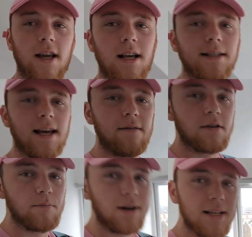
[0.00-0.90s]
guys, I have
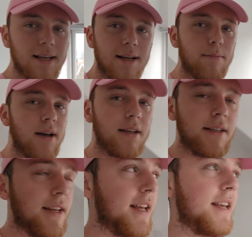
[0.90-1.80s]
completed my
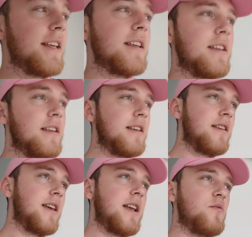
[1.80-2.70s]
stay
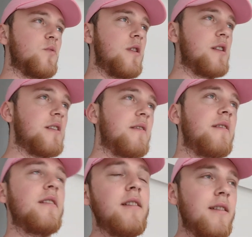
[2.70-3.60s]
in work
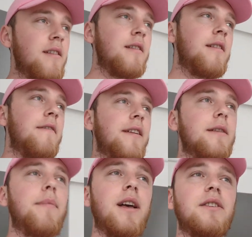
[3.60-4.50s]
for the
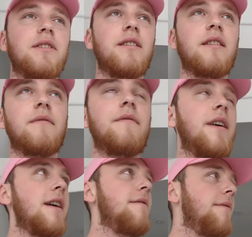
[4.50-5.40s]
past like
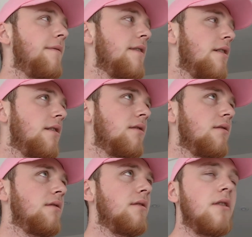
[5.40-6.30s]

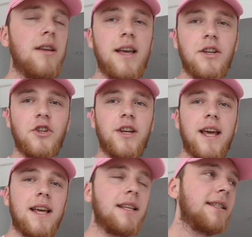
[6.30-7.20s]
5-ish
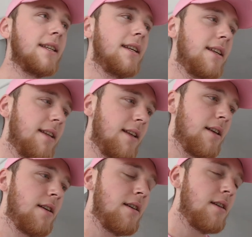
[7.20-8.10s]
days.
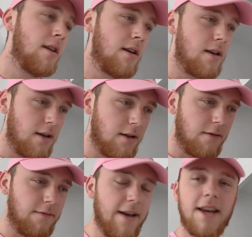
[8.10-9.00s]

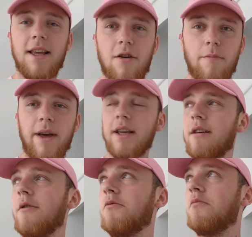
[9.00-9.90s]
Finally going back
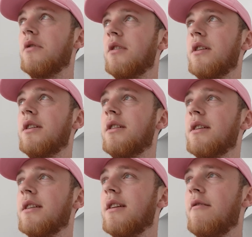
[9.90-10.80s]
home,
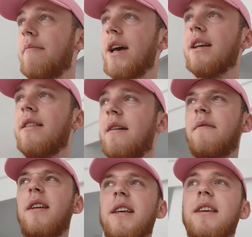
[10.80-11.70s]
going back there
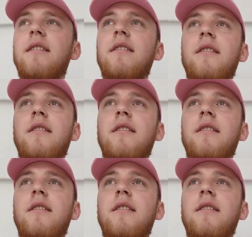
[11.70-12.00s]
for like